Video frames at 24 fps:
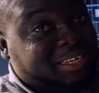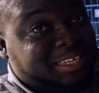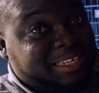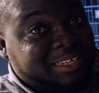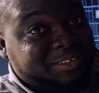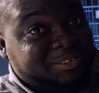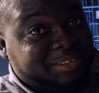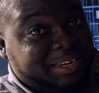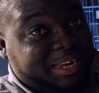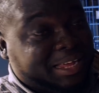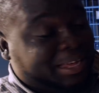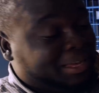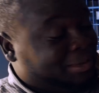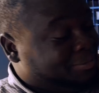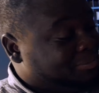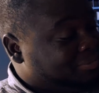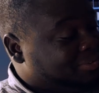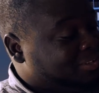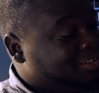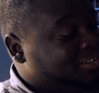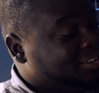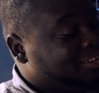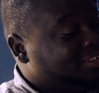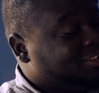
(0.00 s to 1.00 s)
kill them.
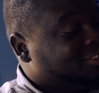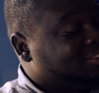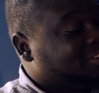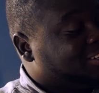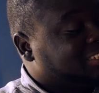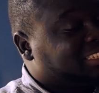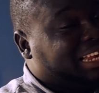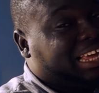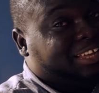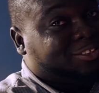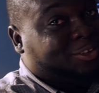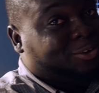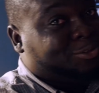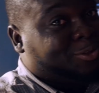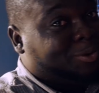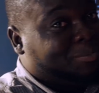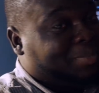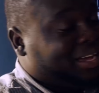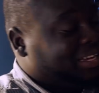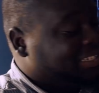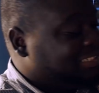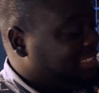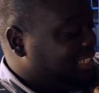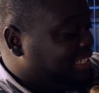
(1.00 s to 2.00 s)
Just like Dr.
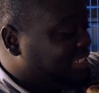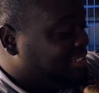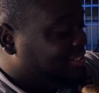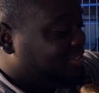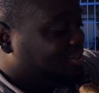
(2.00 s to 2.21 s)
Mark says,